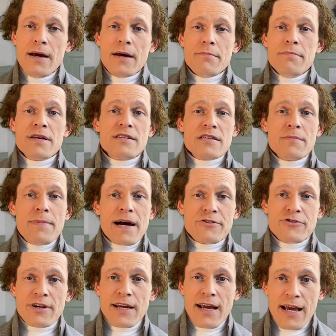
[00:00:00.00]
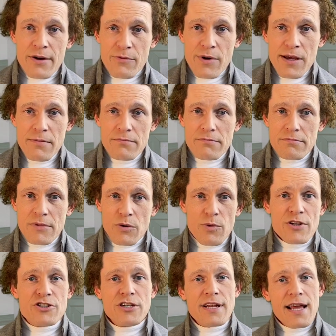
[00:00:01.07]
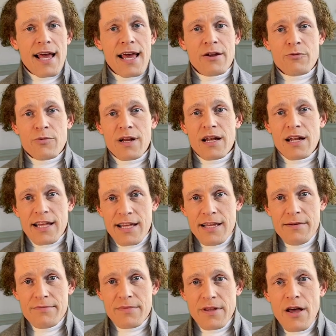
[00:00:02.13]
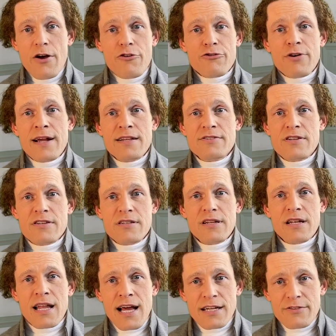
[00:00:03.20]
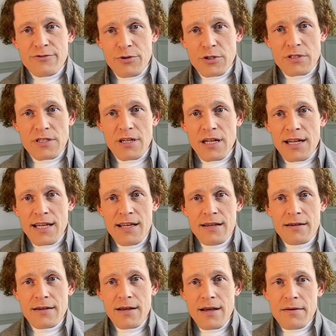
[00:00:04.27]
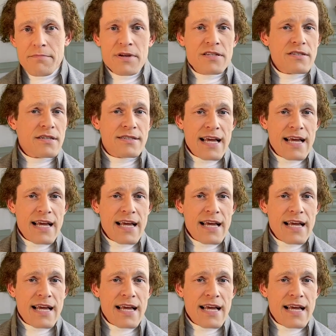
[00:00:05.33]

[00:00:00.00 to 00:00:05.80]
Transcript: Mr. Patrick Henry, Richard Henry Lee, Francis Lightfoot Lee, Mr.